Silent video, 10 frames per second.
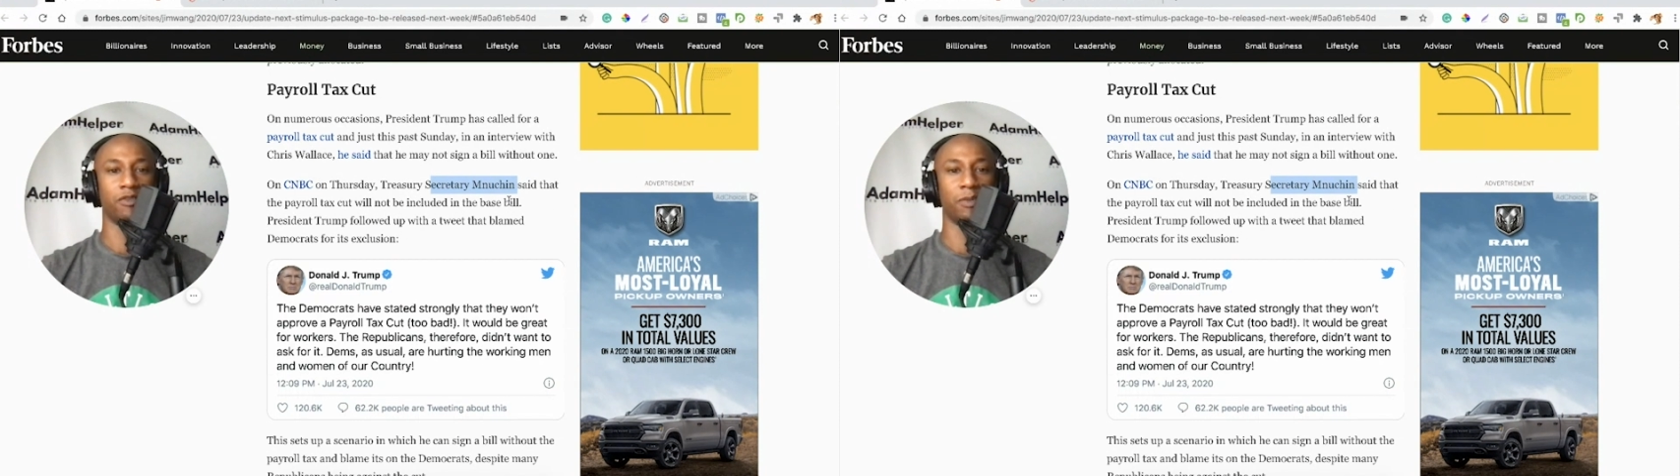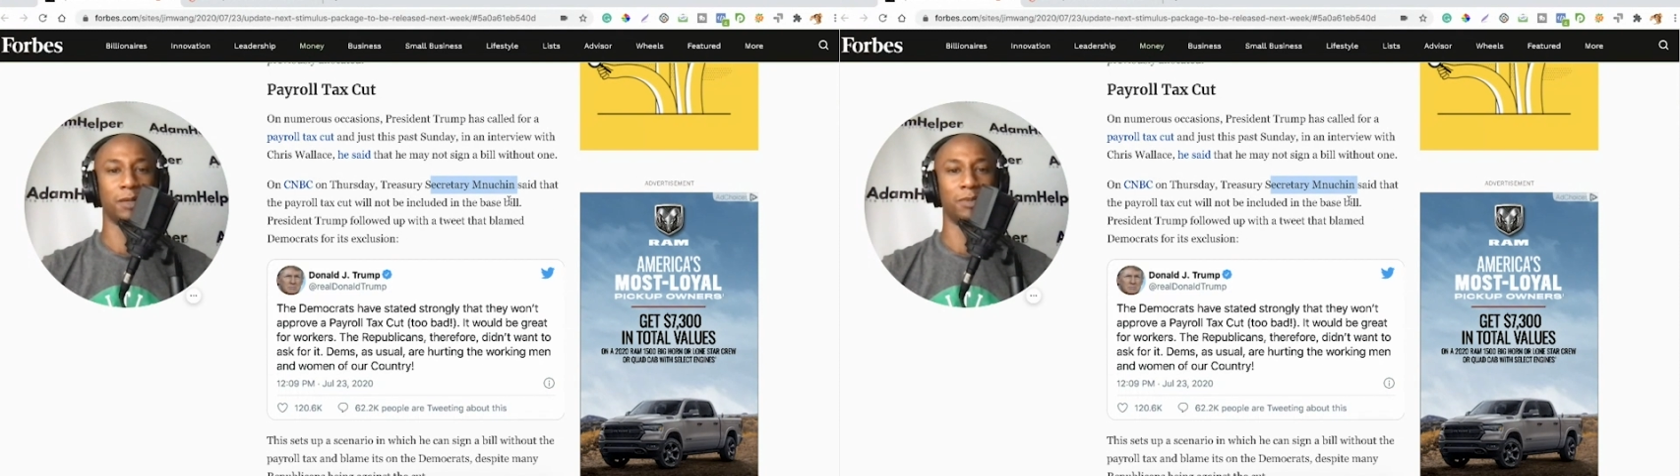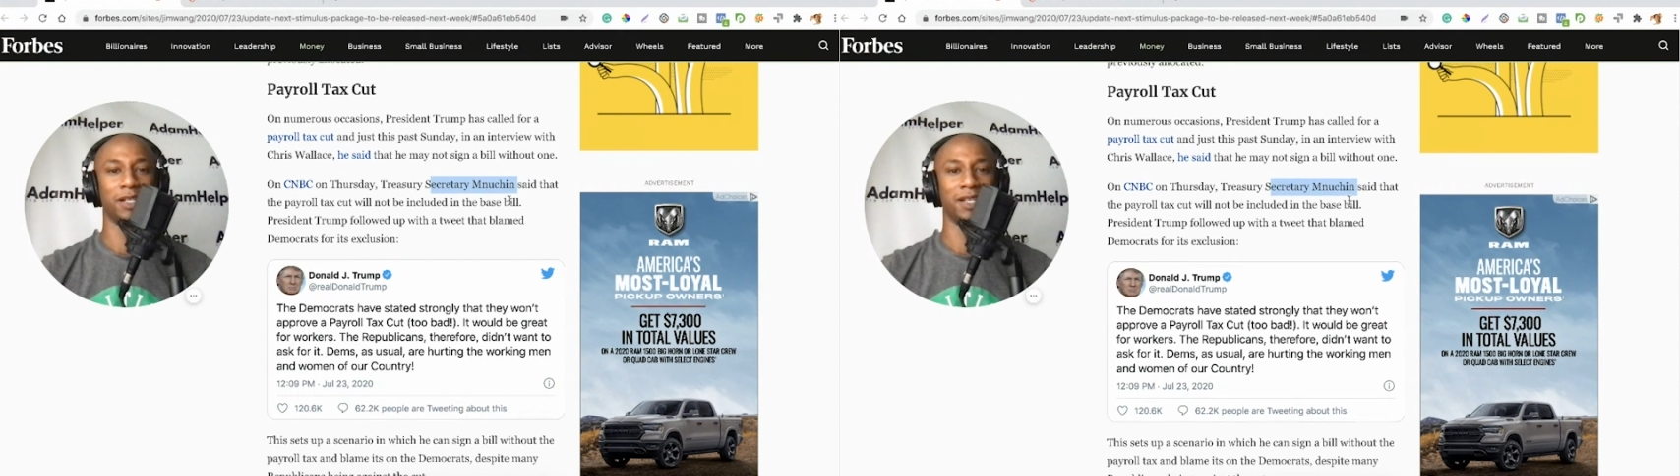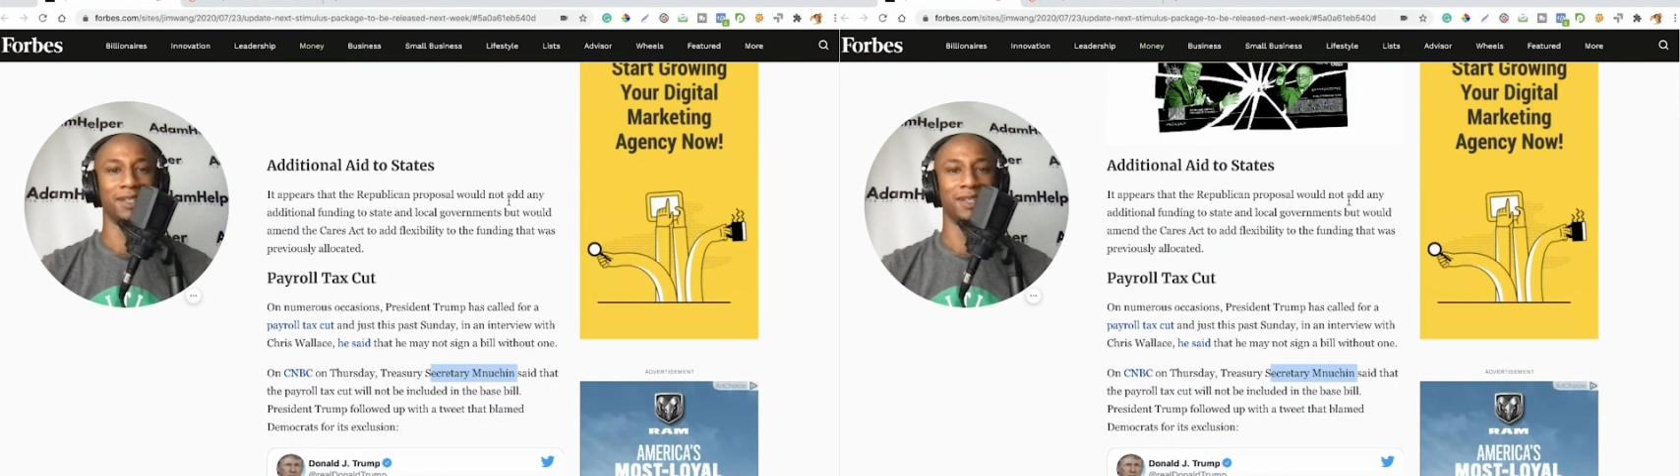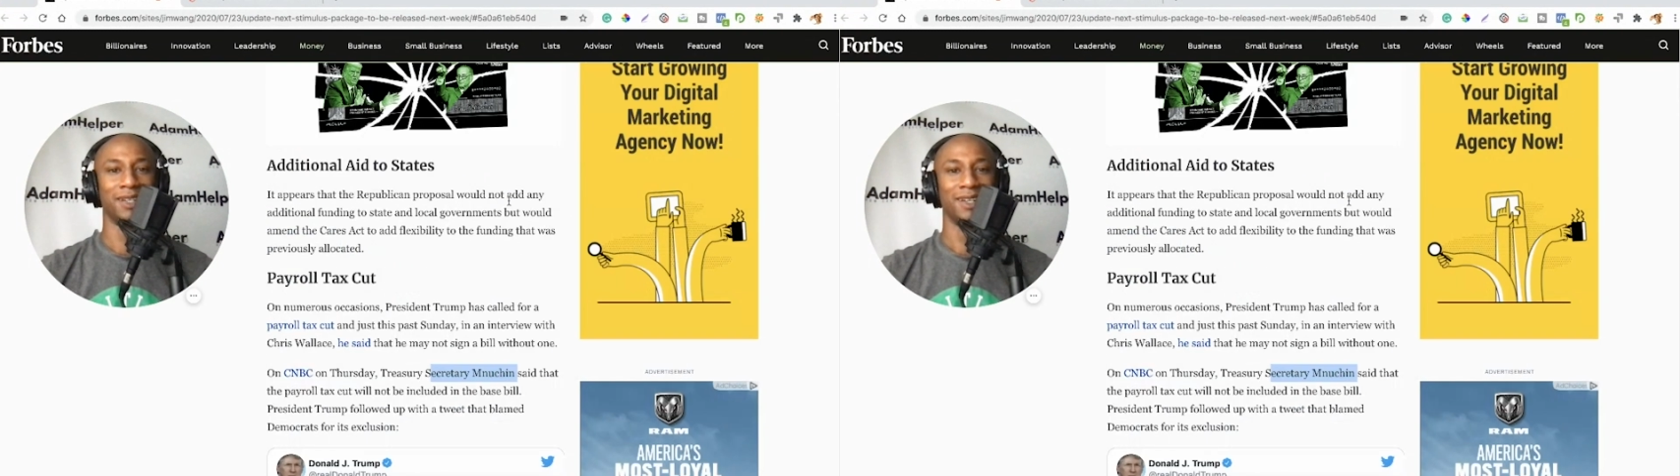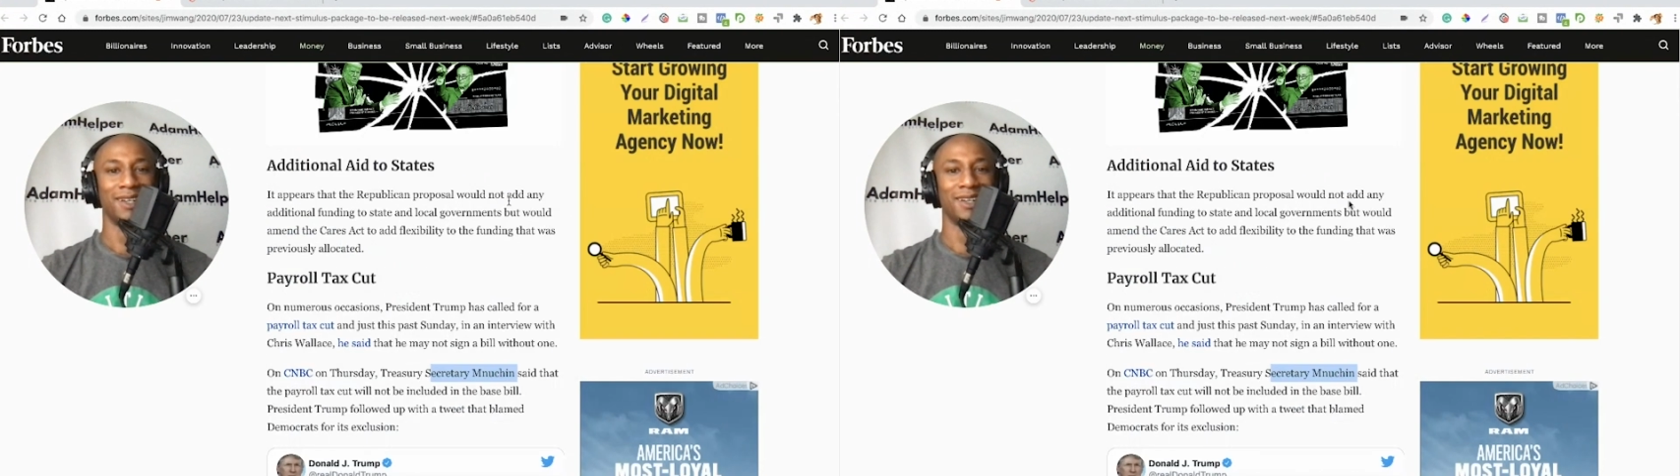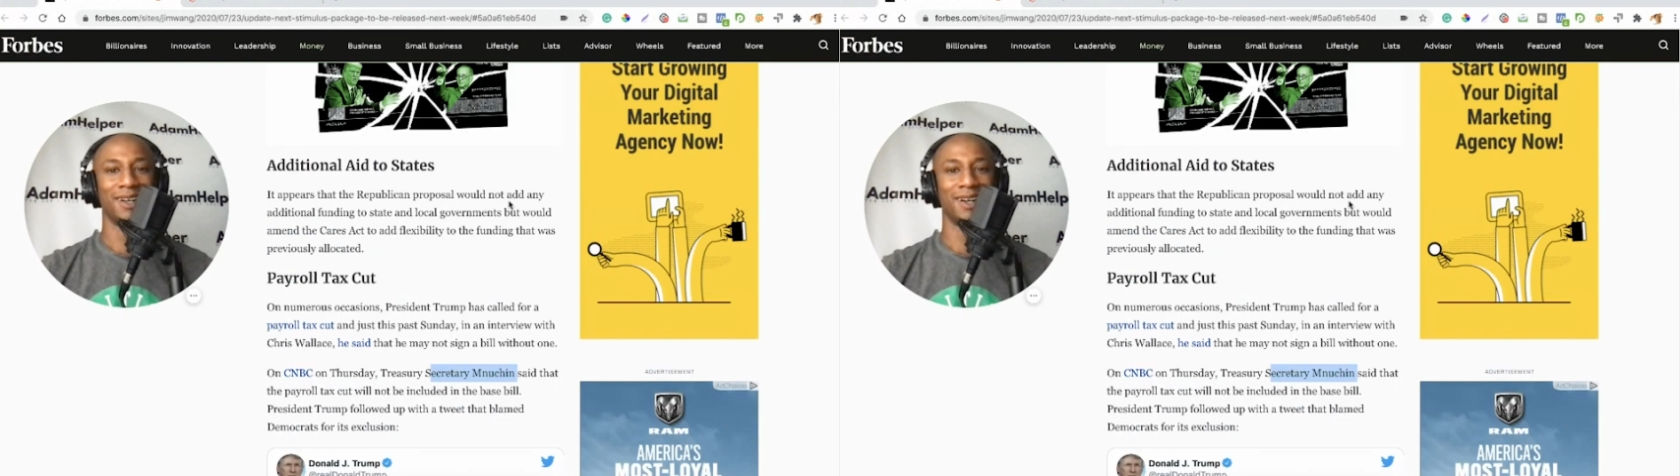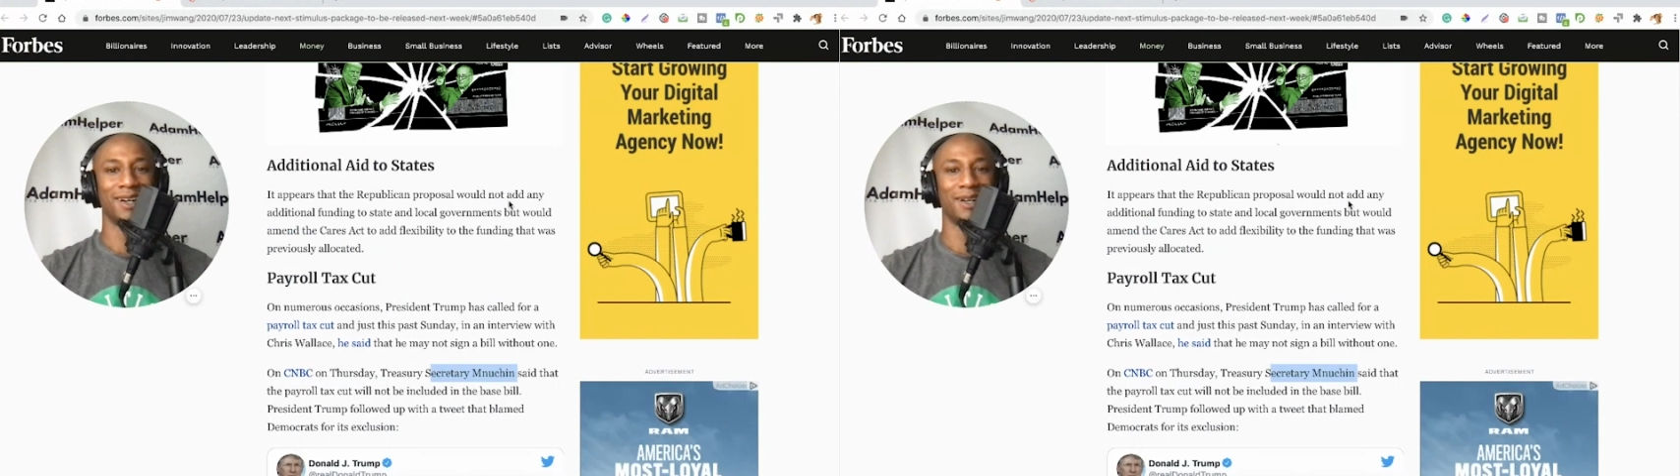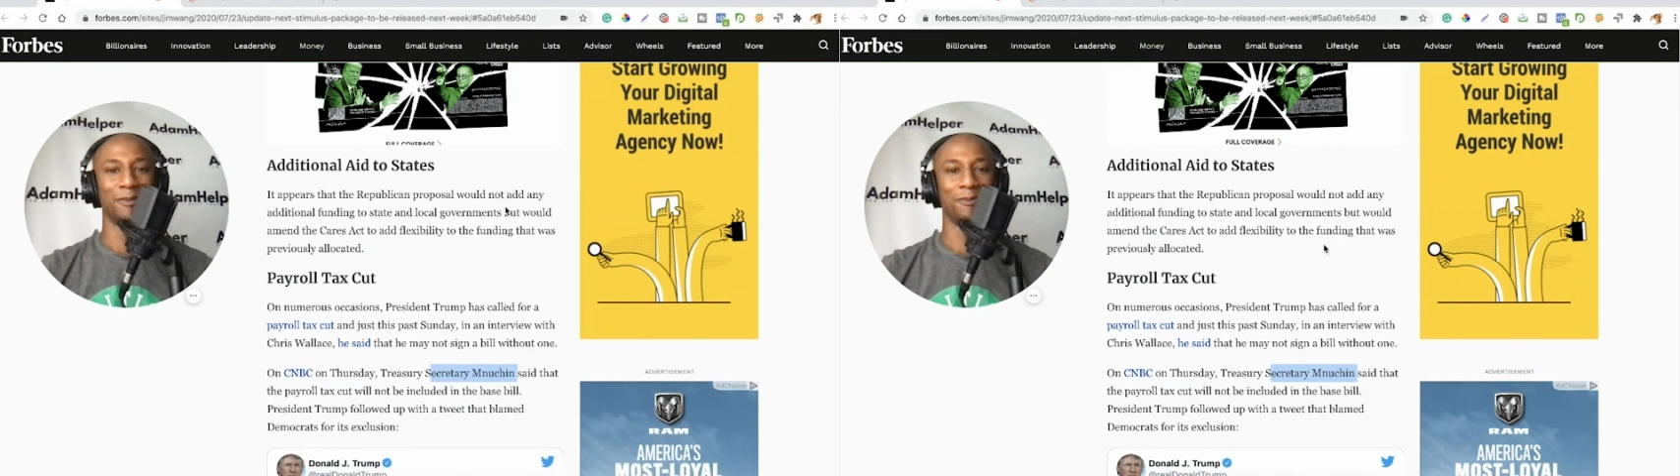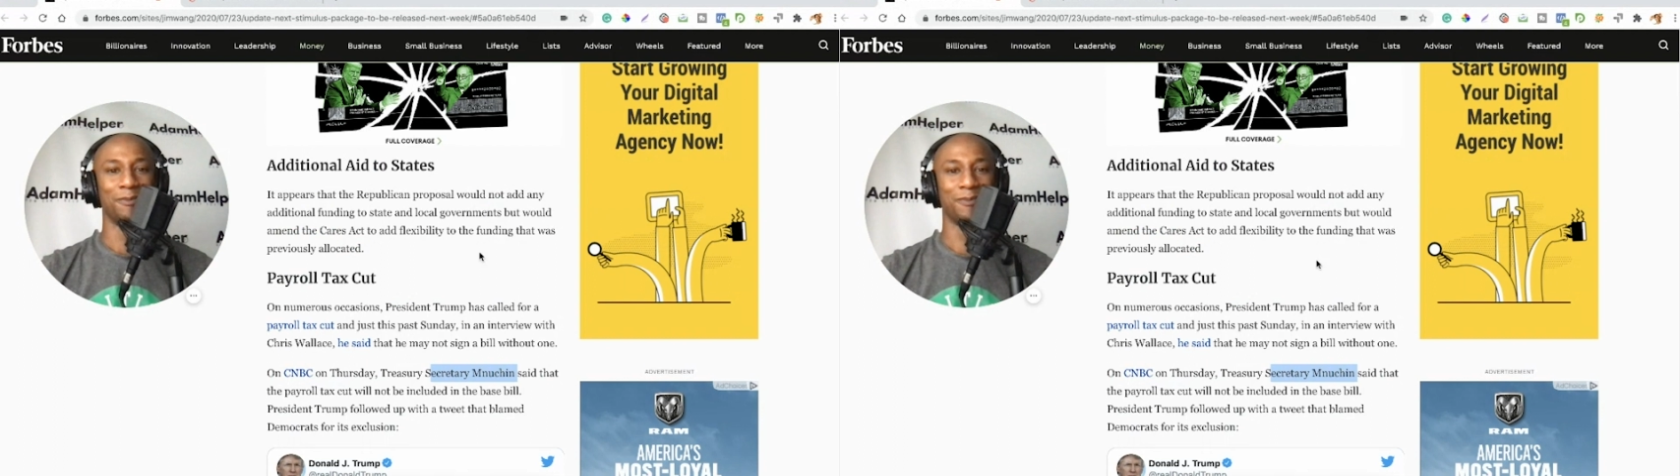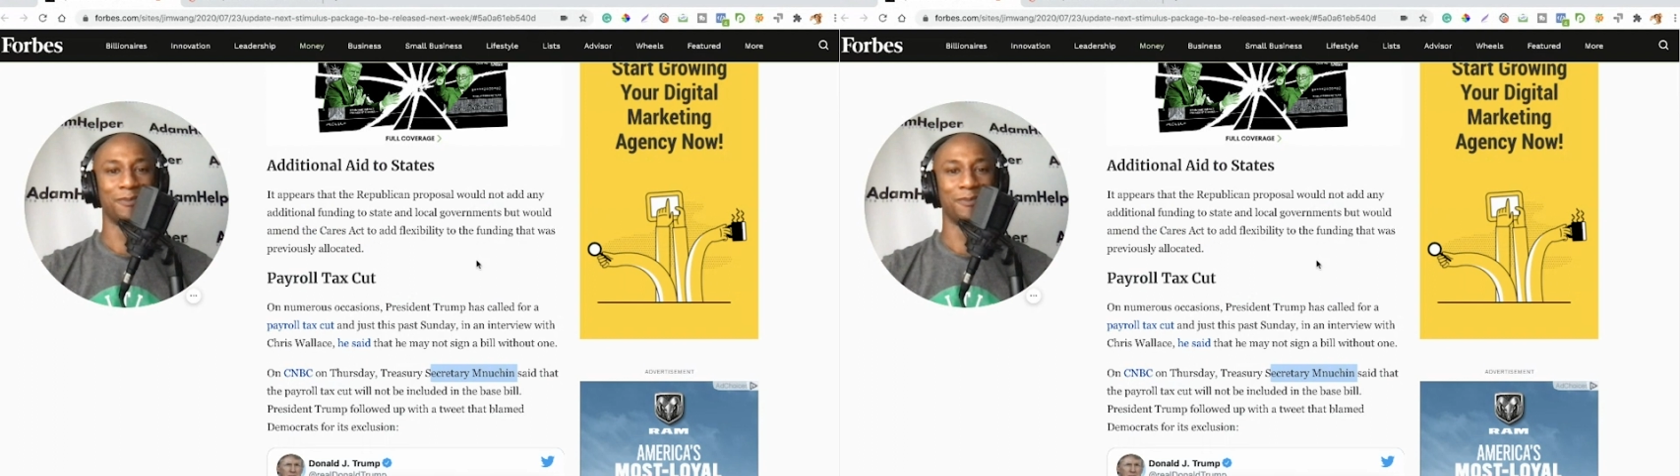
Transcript: a Republican. Um,